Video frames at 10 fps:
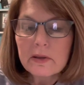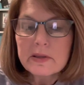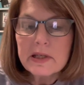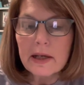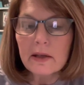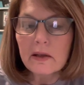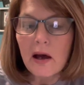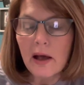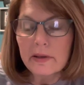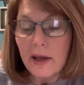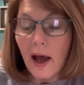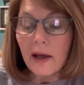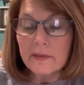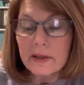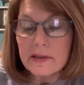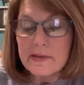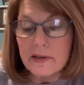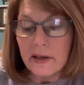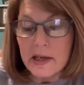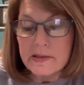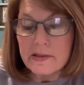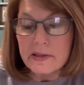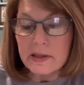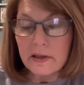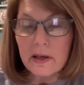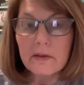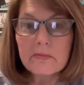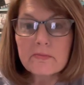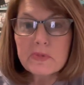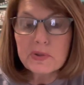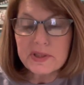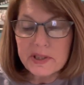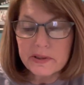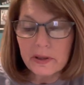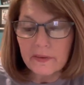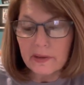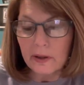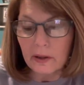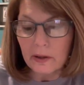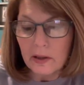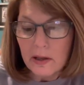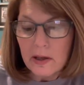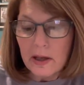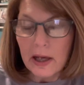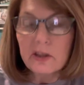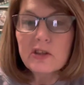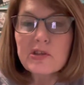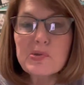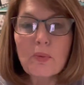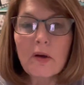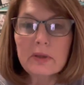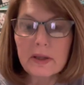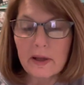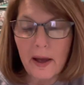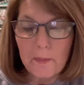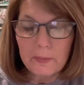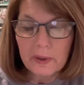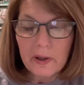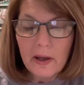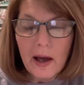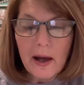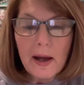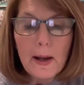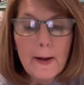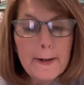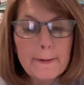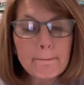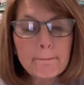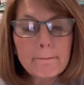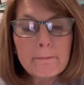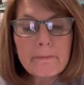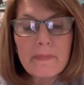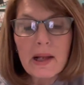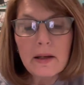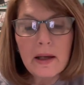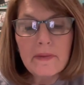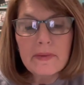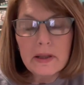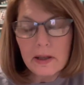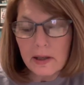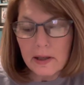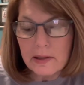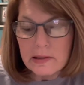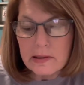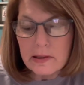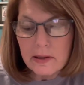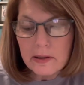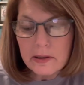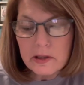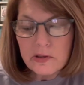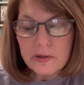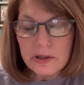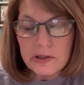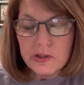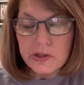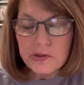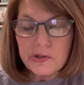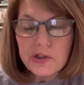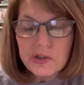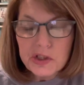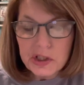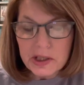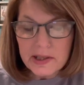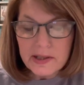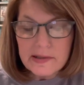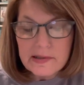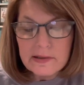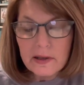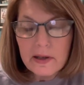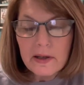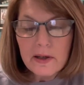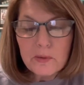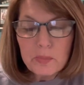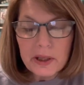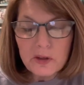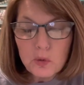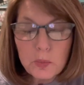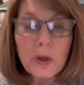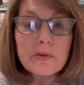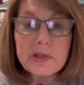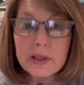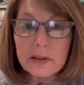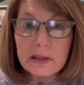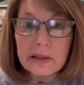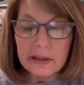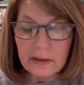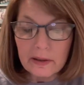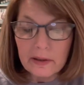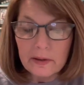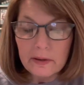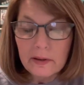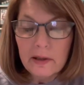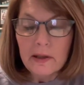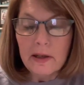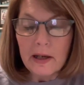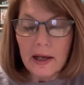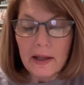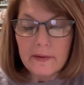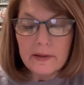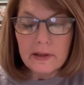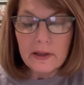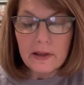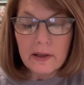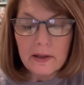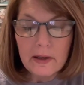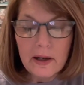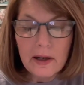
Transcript: take a lot. Yeah, and then it's a quesadilla tortilla thing, and you just roll it up. And then you can choose your cheese, pick your protein again, and then